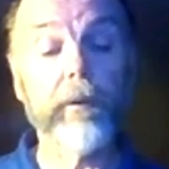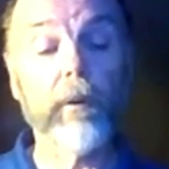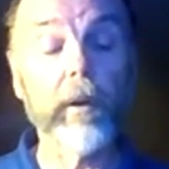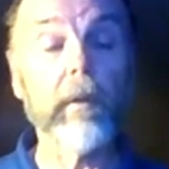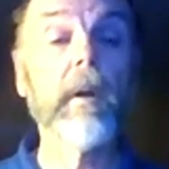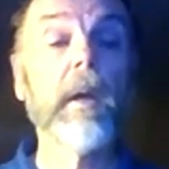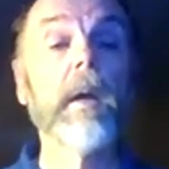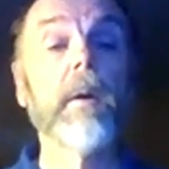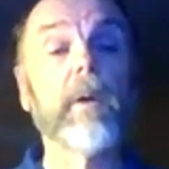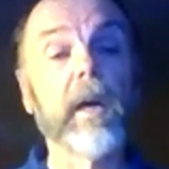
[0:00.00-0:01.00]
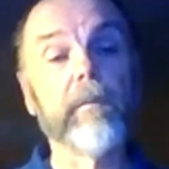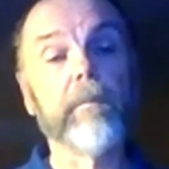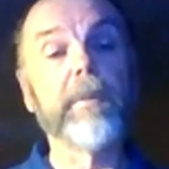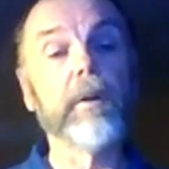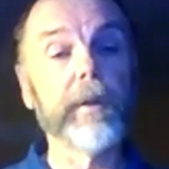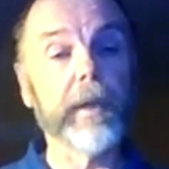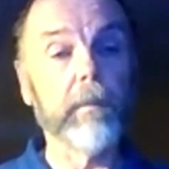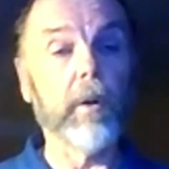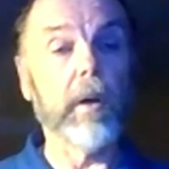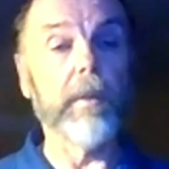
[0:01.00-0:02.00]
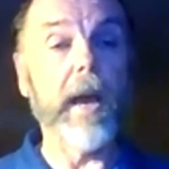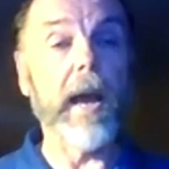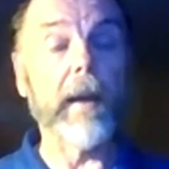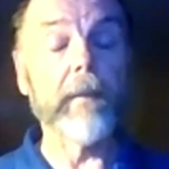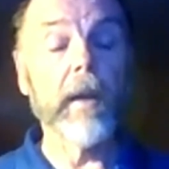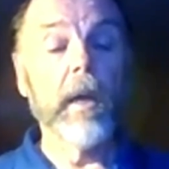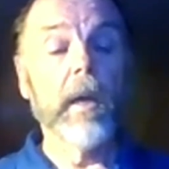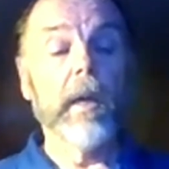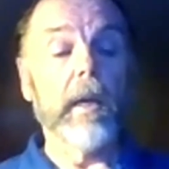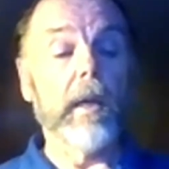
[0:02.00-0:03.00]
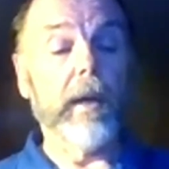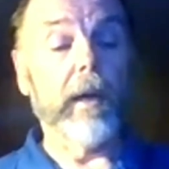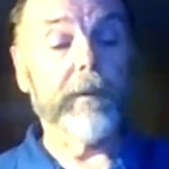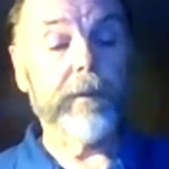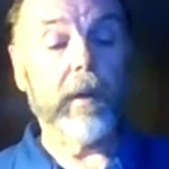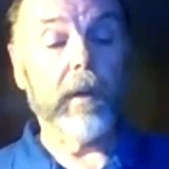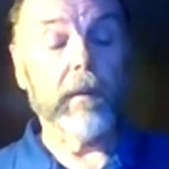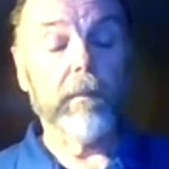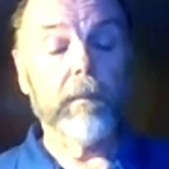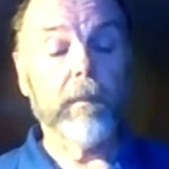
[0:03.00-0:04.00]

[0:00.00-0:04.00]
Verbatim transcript: So we're kind of building upon that in that uh,